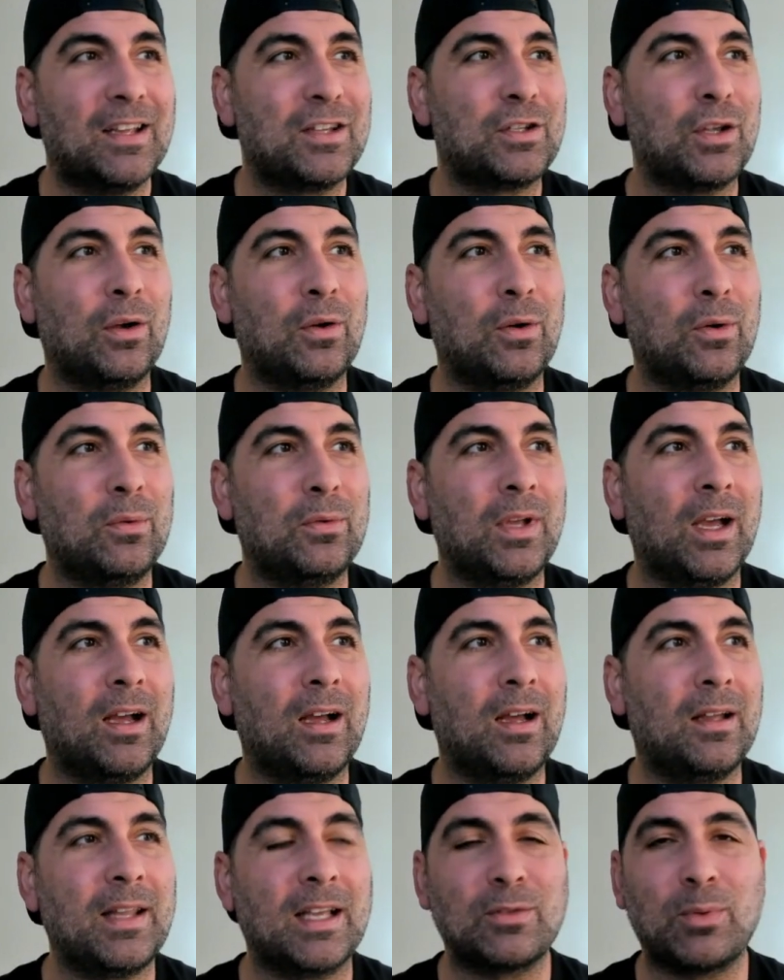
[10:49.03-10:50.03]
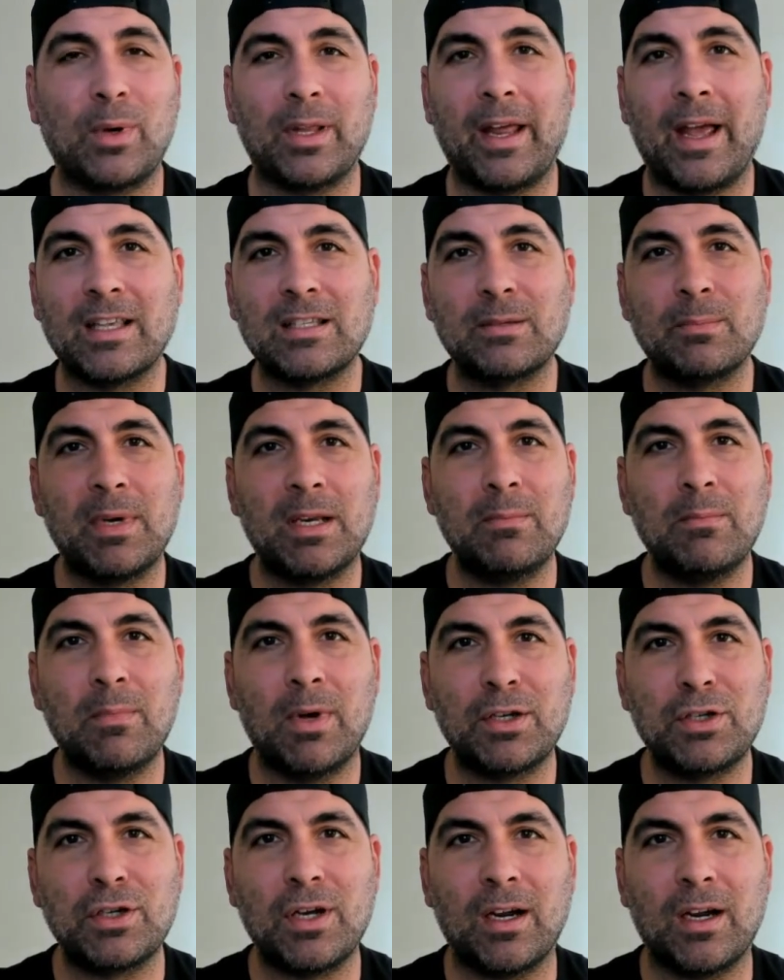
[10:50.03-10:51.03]
So that's why there hasn't been
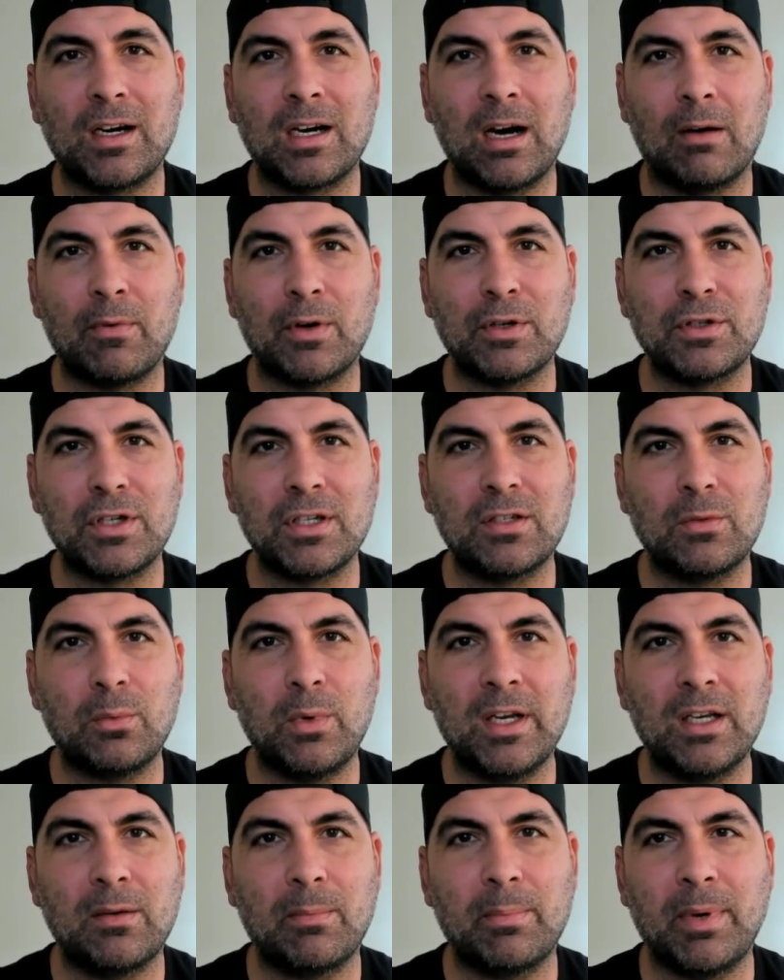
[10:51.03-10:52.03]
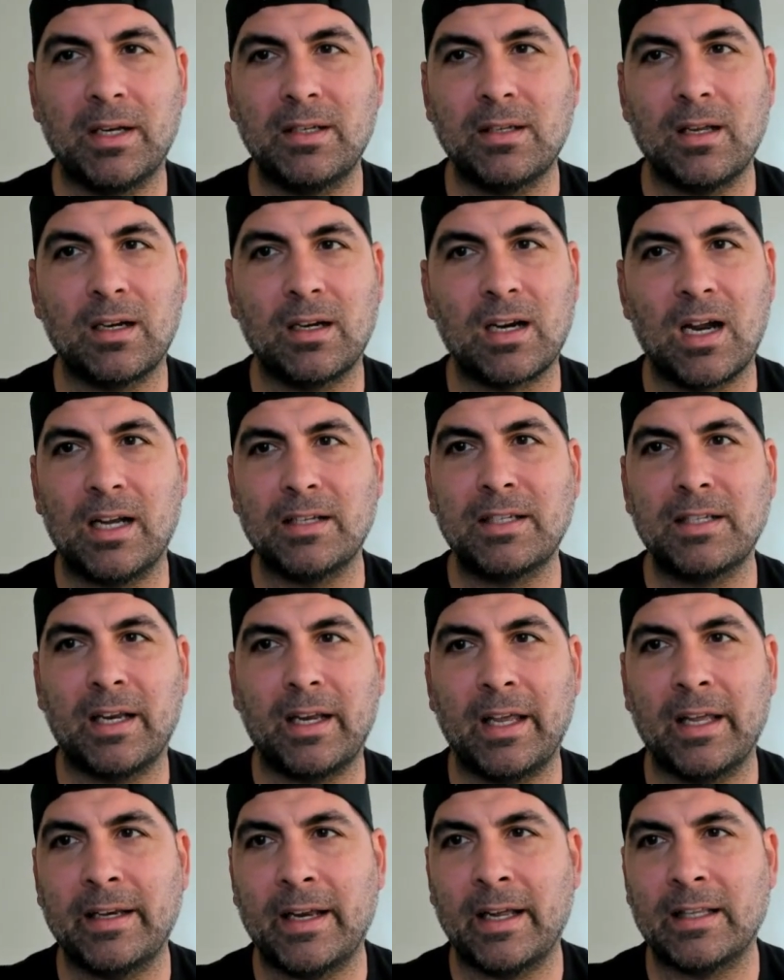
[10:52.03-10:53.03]
much coverage this week, but
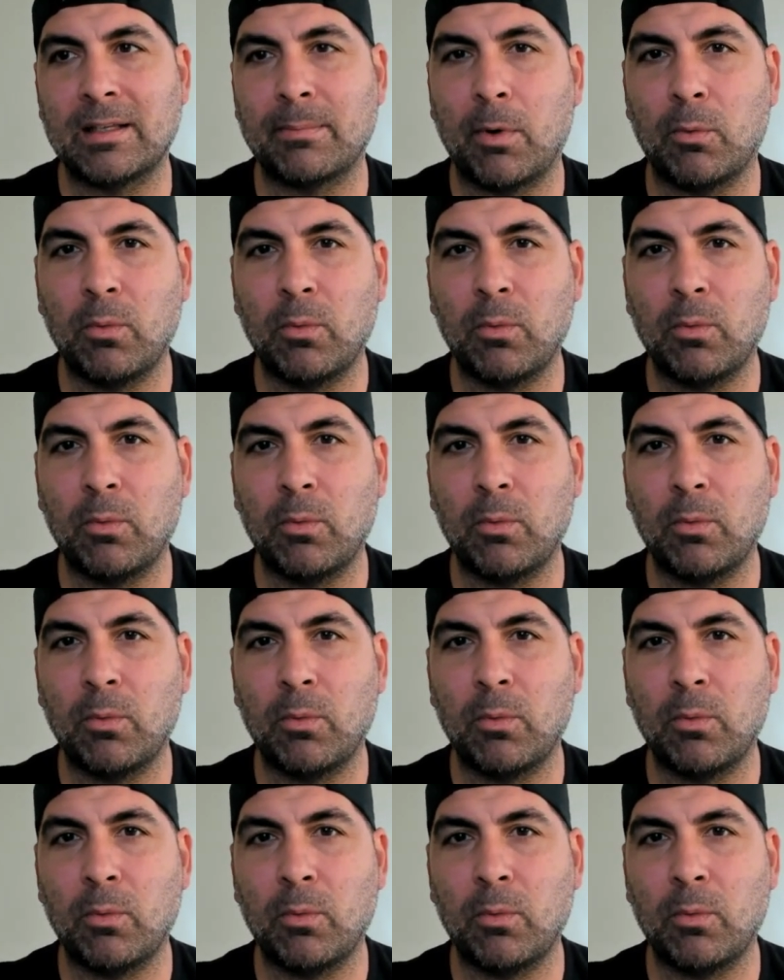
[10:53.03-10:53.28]
content getting out there.